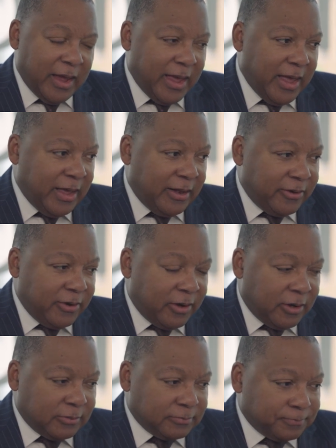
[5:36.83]
And
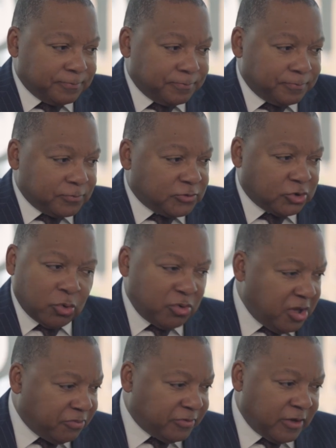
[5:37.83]
so
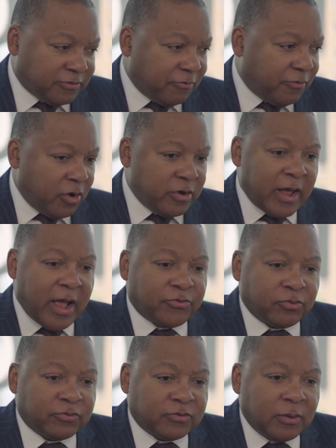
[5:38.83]
it's a very
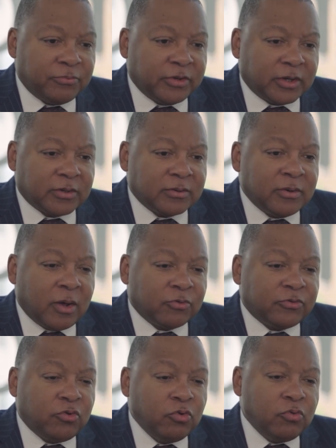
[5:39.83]
natural subject. You know, I
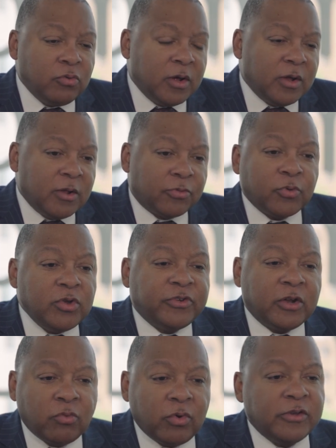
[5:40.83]
was 3
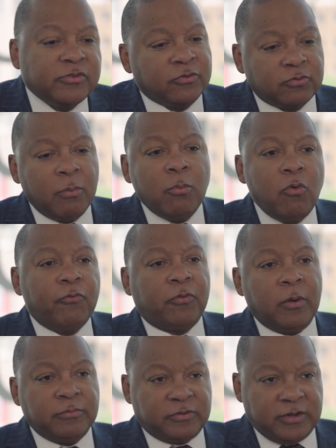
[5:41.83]
generations removed
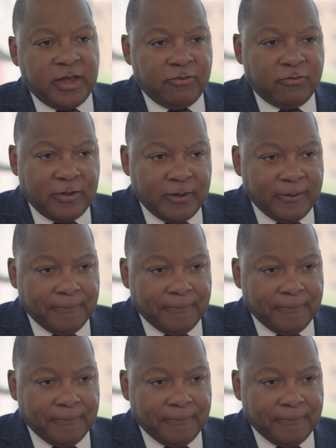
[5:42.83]
from slavery.